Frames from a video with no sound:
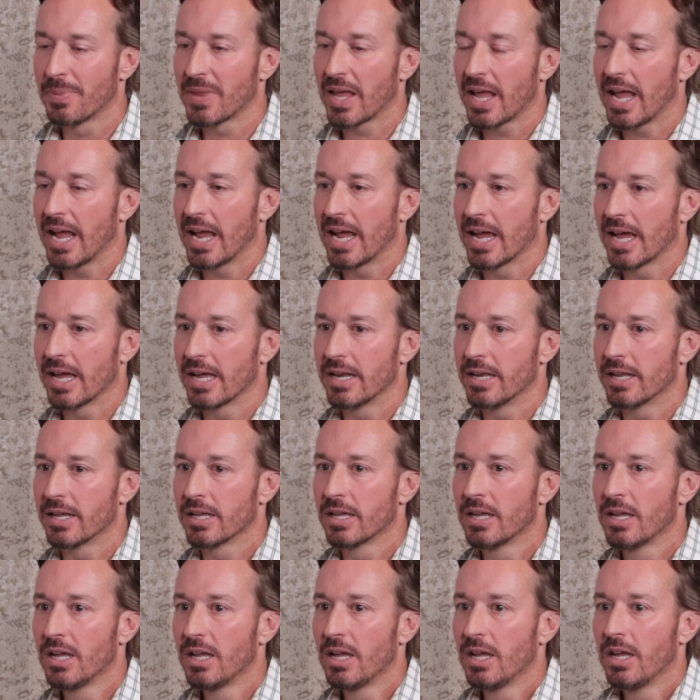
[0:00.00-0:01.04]
and
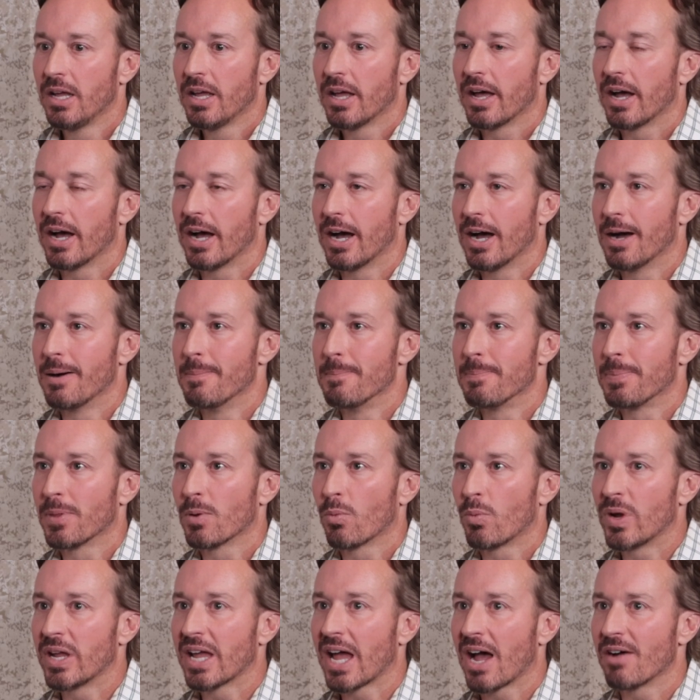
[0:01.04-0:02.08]

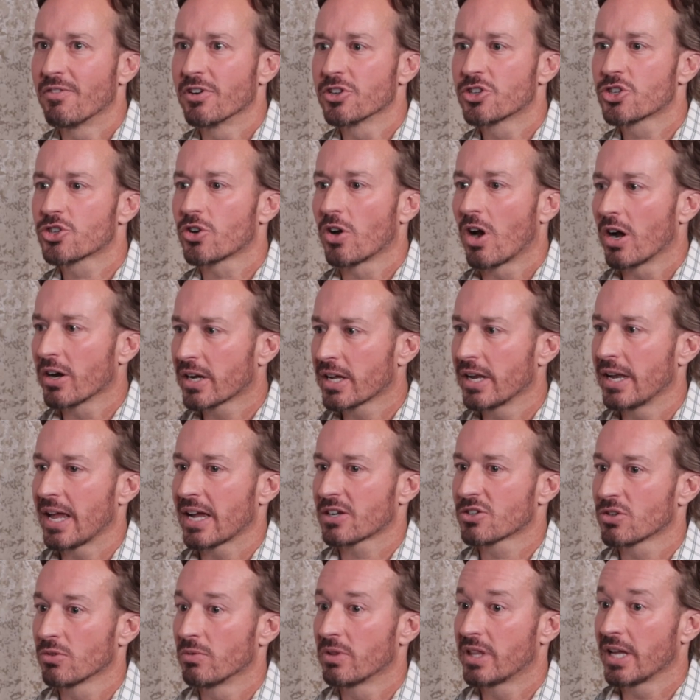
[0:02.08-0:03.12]
we have a strong
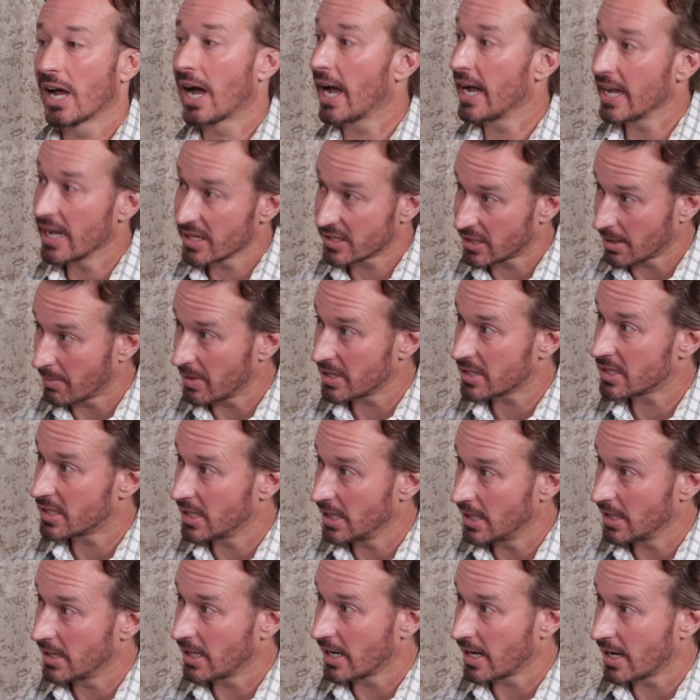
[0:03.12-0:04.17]
connection with the
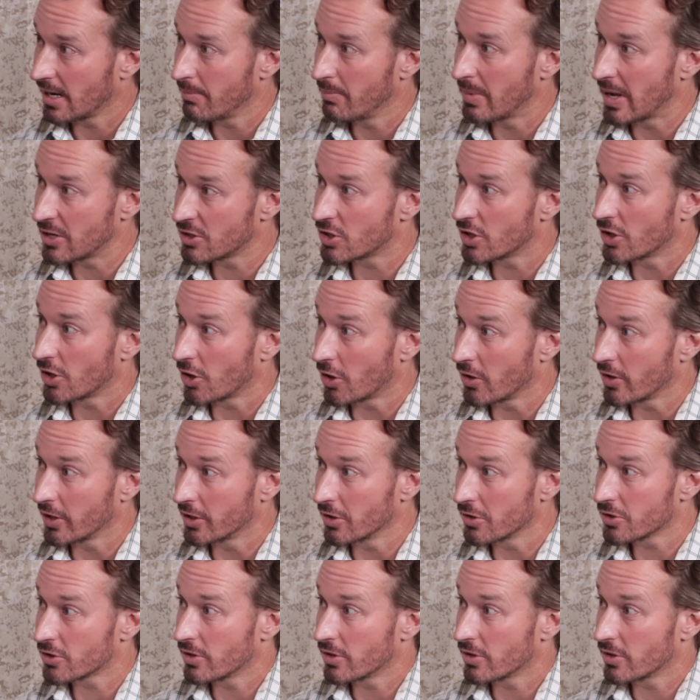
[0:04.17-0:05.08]
ISMST that I mentioned earlier,